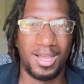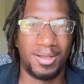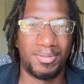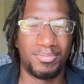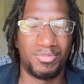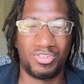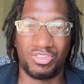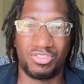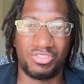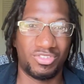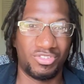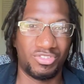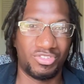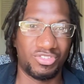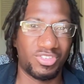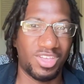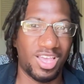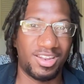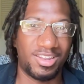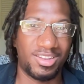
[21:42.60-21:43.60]

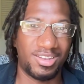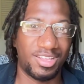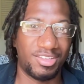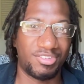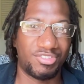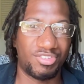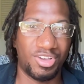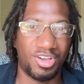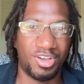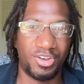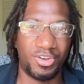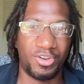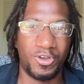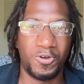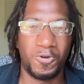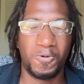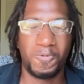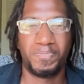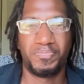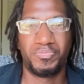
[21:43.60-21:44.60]
Just had to let y'all
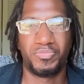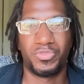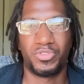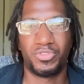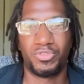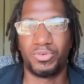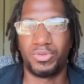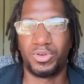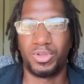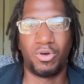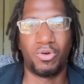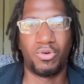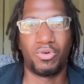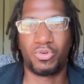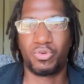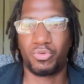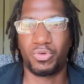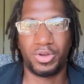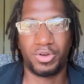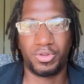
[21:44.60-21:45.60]
know, doing the whole
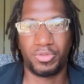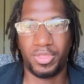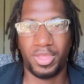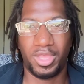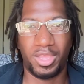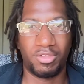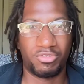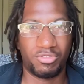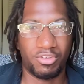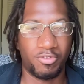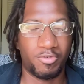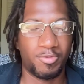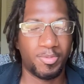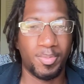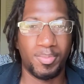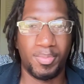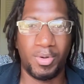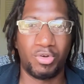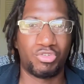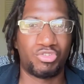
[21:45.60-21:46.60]
creator thing, self
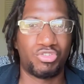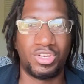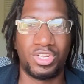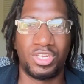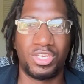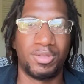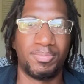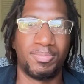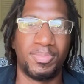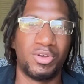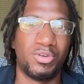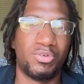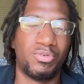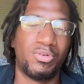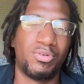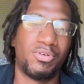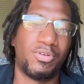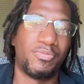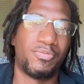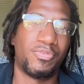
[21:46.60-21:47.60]
promotion in the middle
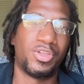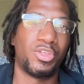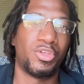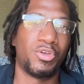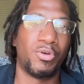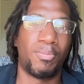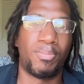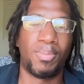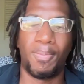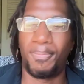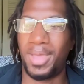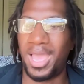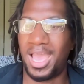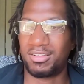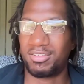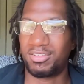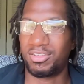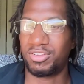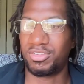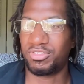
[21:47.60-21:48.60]
of the video. But
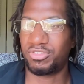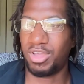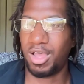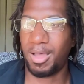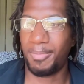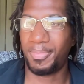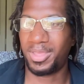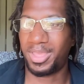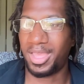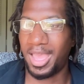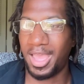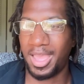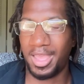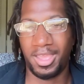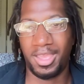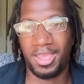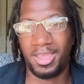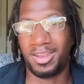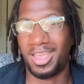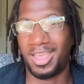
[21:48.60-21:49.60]
back to this topic at
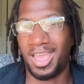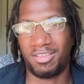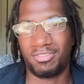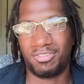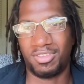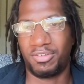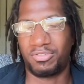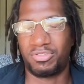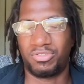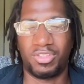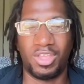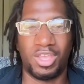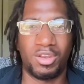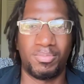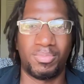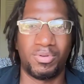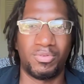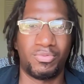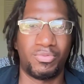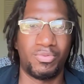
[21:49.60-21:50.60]
hand, as I've
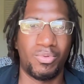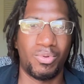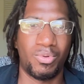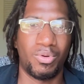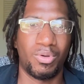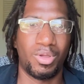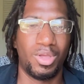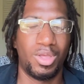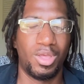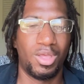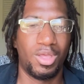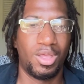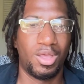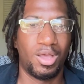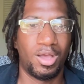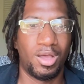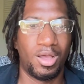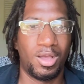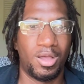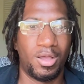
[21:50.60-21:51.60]
stated before,
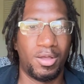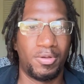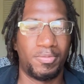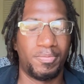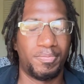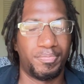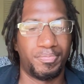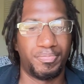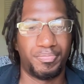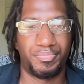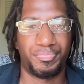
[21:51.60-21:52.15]
um,